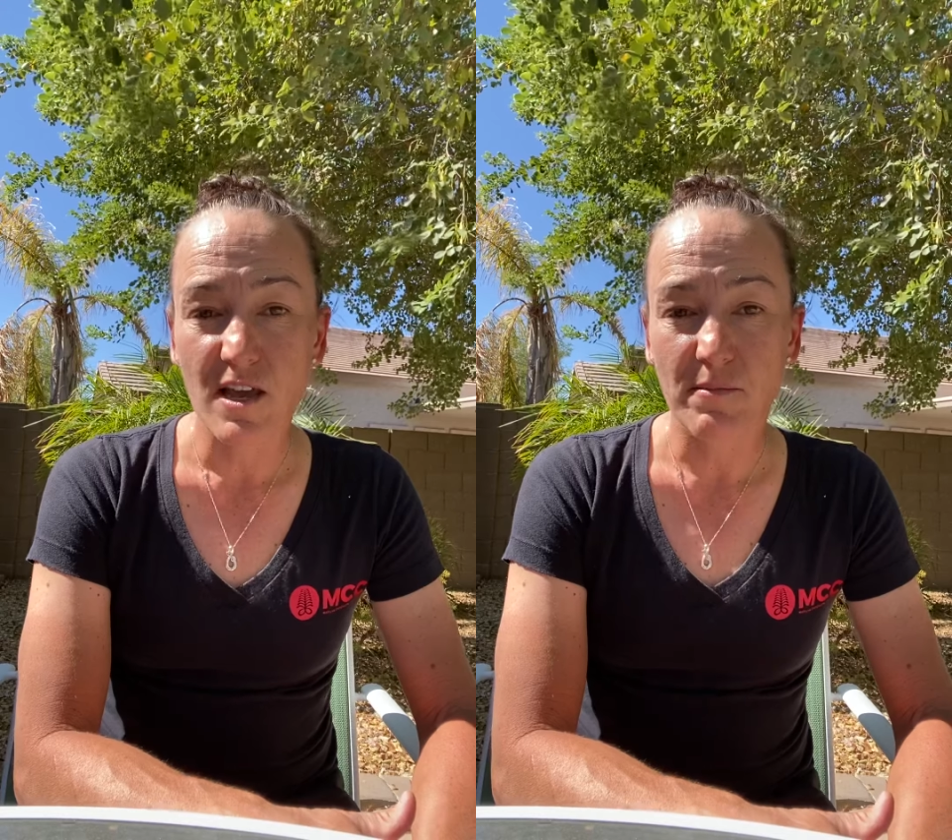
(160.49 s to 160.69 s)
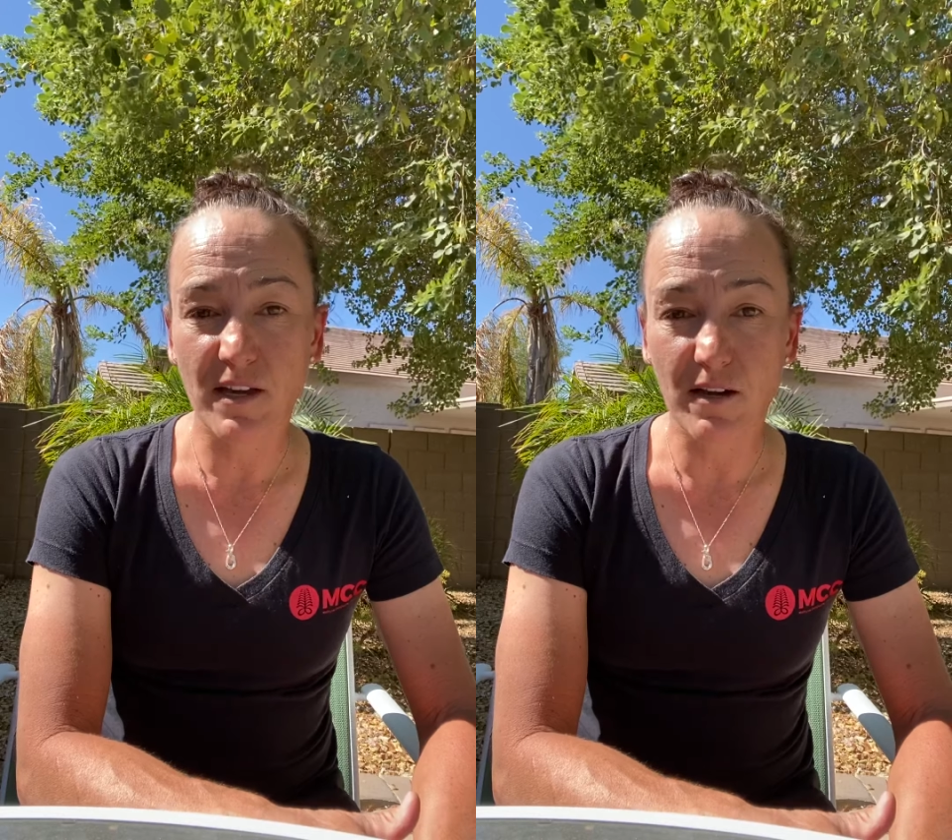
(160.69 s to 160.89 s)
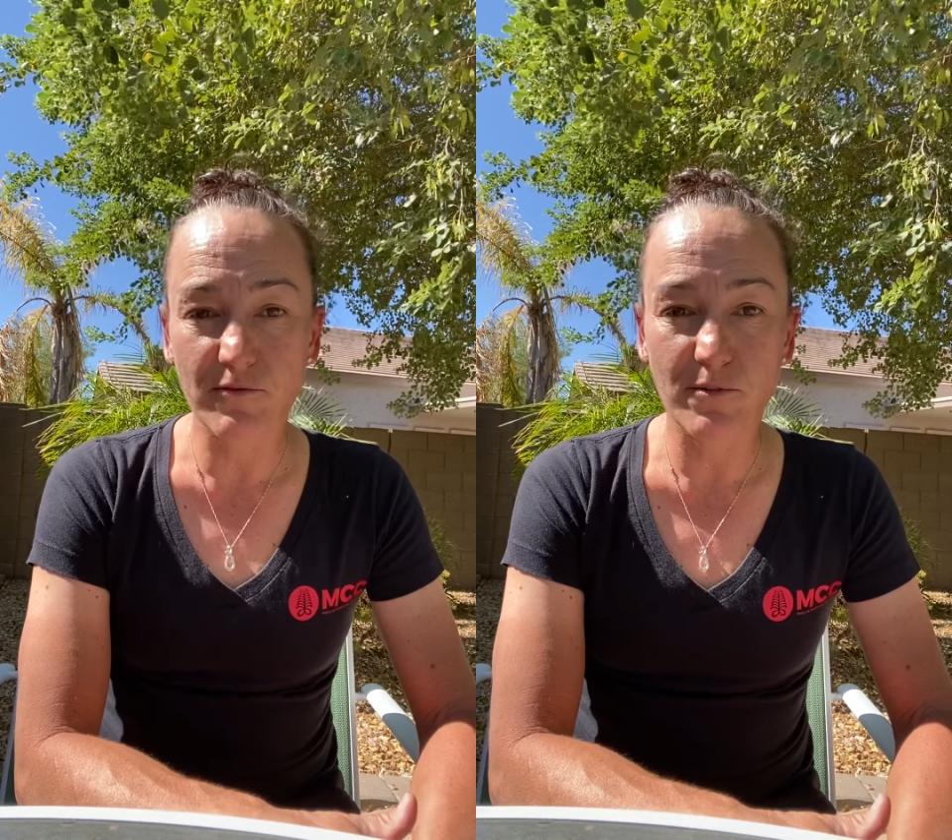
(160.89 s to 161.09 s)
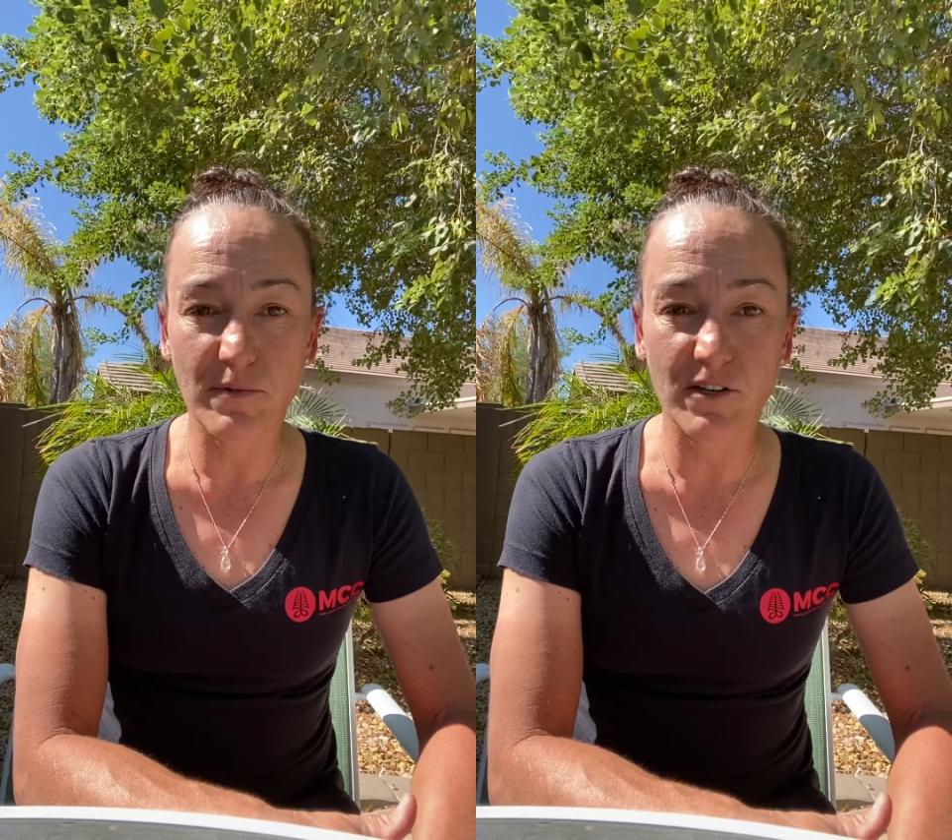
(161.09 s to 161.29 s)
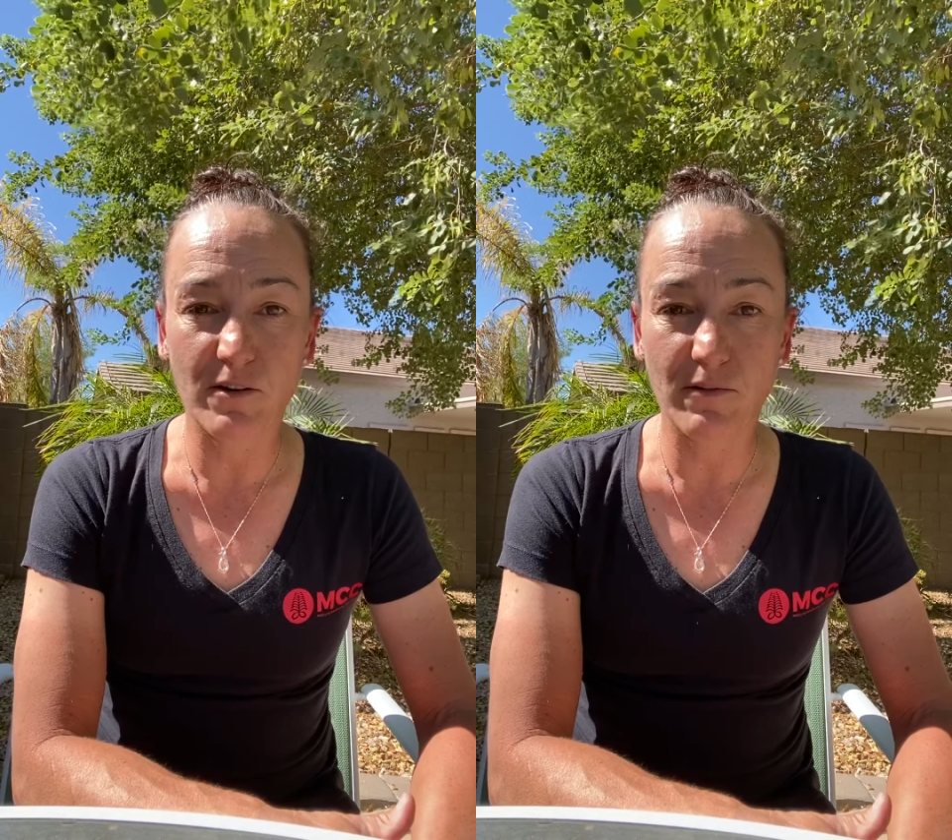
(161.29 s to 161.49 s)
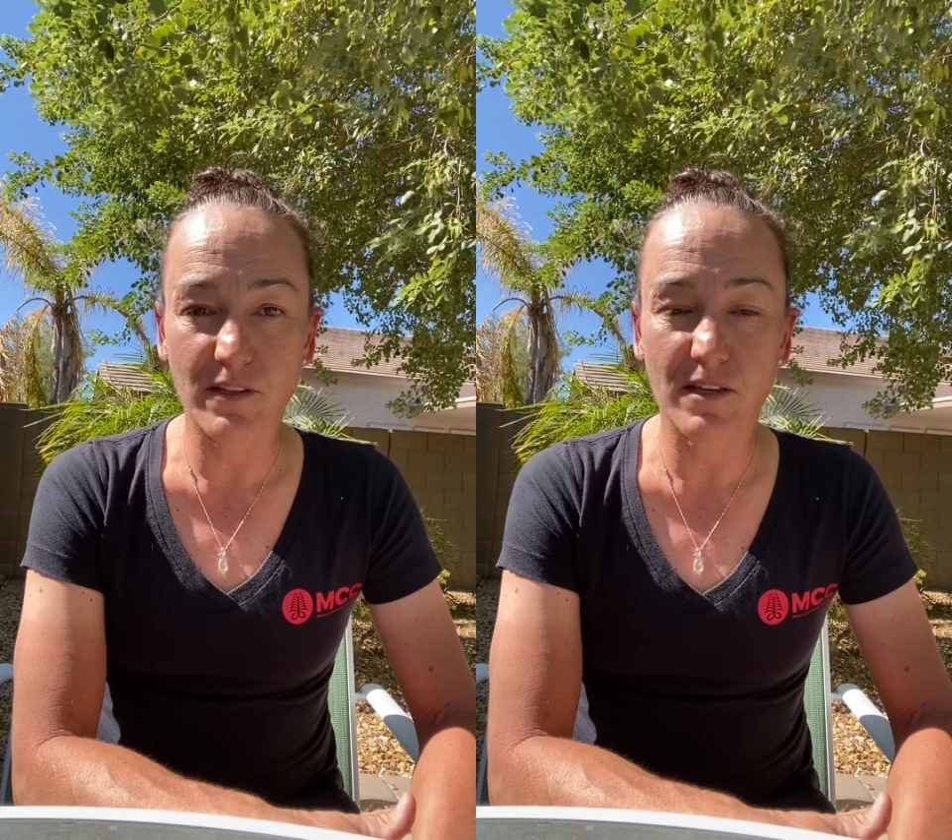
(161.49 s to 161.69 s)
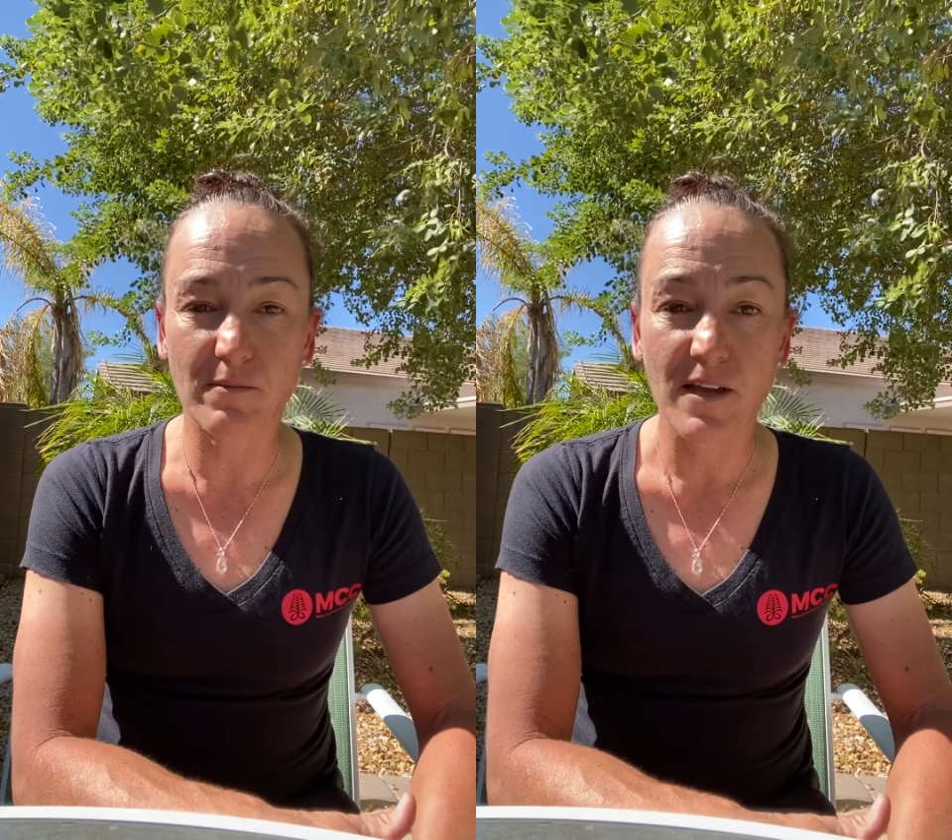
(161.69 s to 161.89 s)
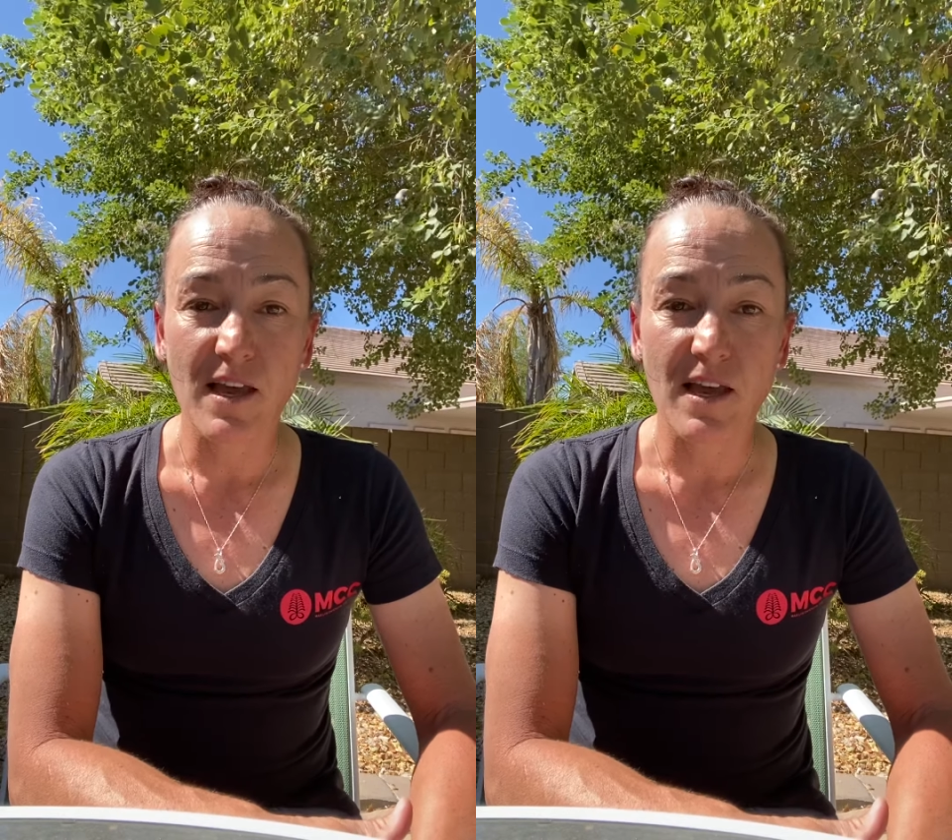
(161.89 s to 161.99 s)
become familiar with them.